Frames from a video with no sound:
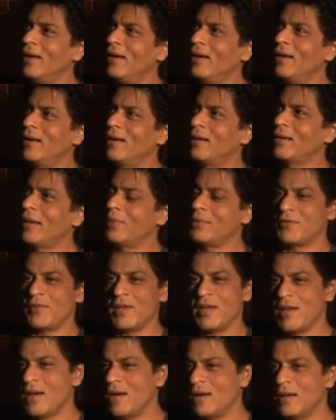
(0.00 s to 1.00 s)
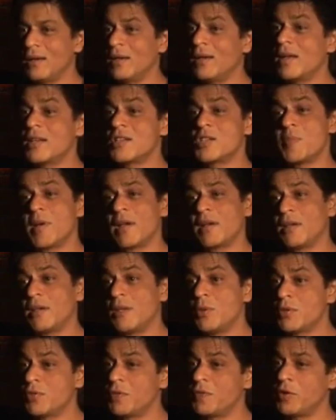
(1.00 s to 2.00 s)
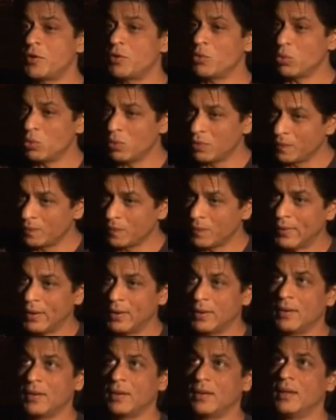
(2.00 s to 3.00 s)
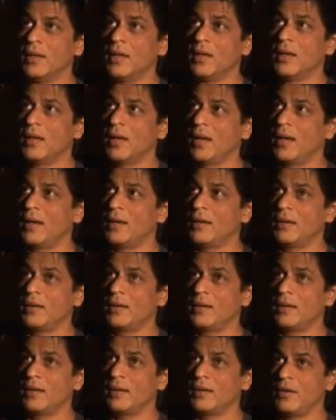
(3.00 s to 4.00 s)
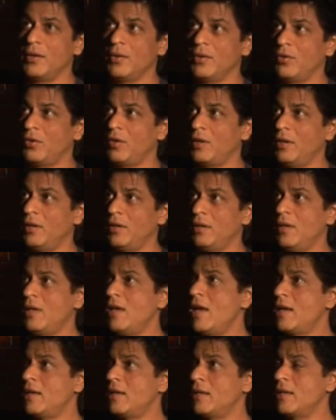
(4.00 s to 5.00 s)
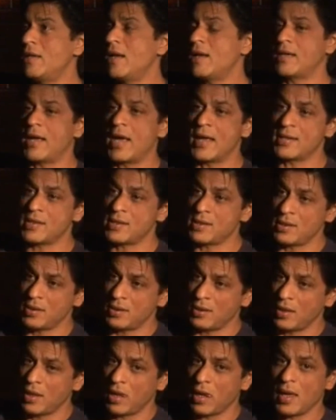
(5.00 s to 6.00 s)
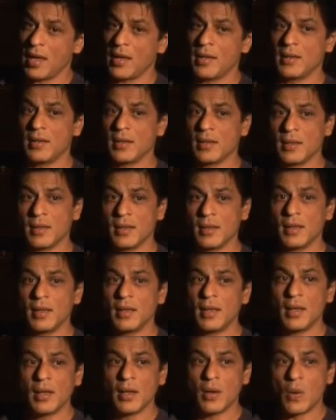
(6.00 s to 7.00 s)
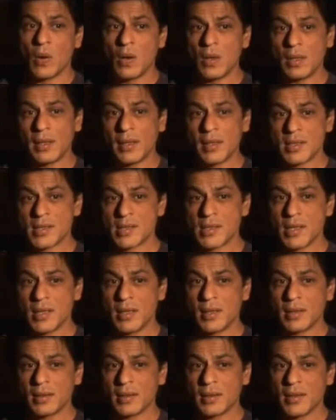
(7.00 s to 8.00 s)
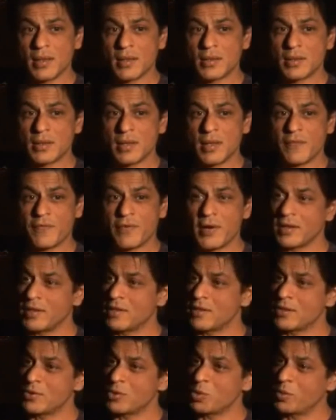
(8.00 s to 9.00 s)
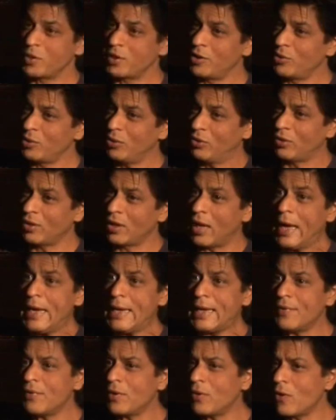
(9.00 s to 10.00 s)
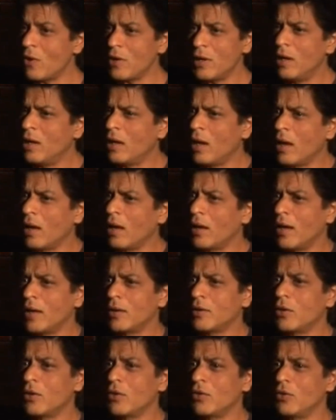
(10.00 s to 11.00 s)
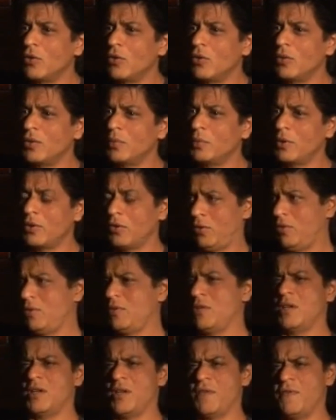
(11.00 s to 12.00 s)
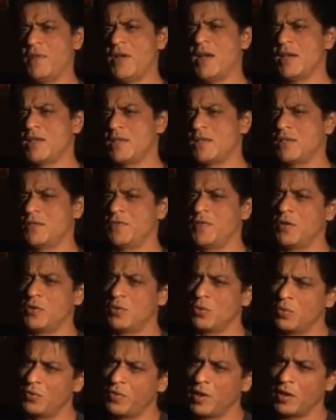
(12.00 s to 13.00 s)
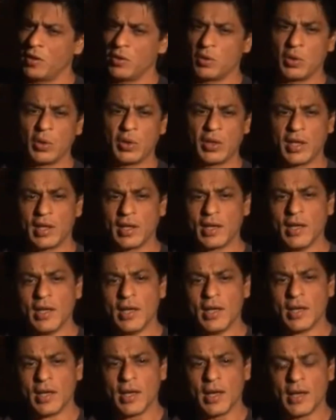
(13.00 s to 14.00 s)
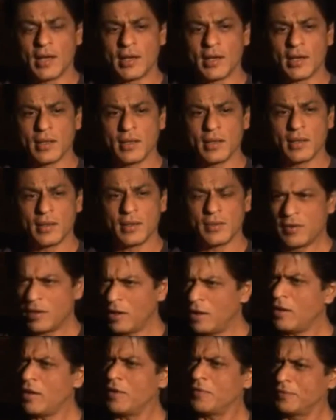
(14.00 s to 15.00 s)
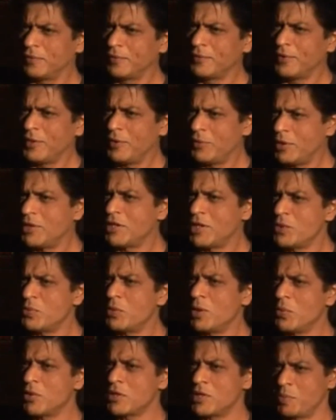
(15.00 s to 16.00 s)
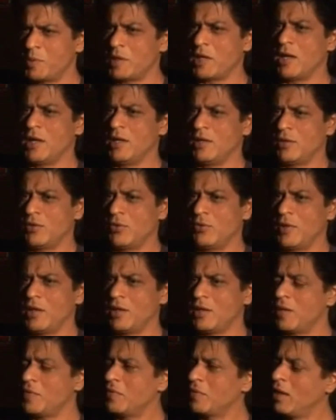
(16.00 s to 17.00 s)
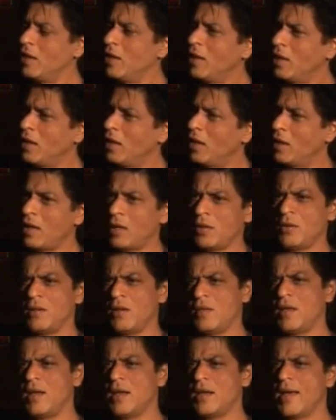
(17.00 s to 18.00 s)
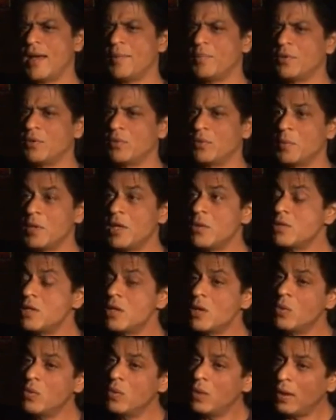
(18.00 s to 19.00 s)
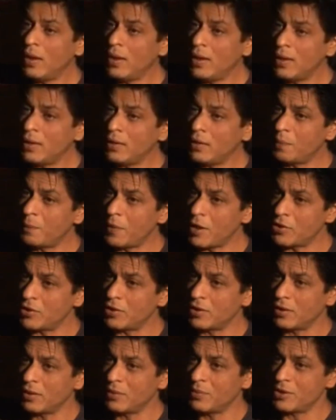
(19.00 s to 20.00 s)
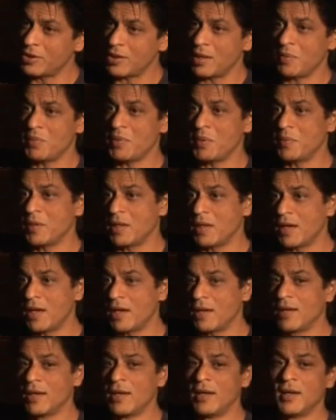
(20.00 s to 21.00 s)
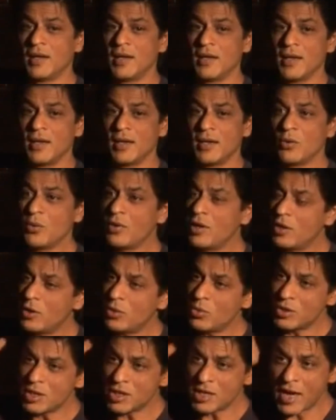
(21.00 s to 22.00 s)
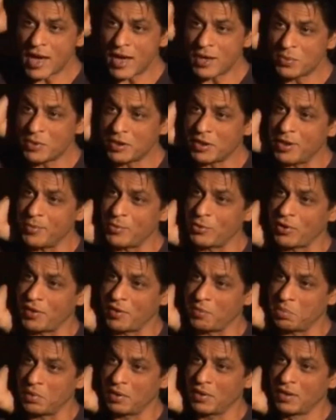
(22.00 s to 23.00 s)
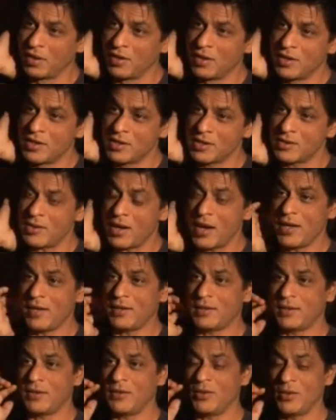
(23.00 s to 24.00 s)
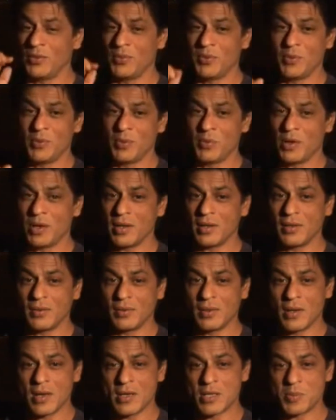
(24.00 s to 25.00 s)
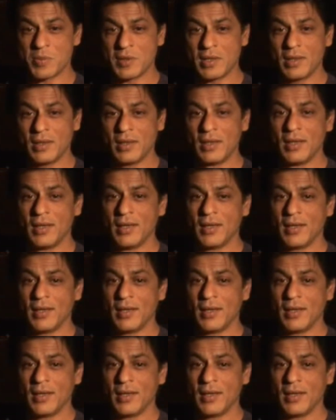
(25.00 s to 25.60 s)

I was very young, didn't expect it. He was 52. You know, suddenly he had cancer, and all kids think that their fathers are superheroes. I never thought he'll die. I thought, you know, because he was a tough guy, 6'2", very good looking, and really tough. He genuinely was a Pathan, so very tough. And I thought nothing can happen to him. He was the only patient, which I remember again, who didn't lose his hair with chemotherapy. So you know, we would walk into the hospital,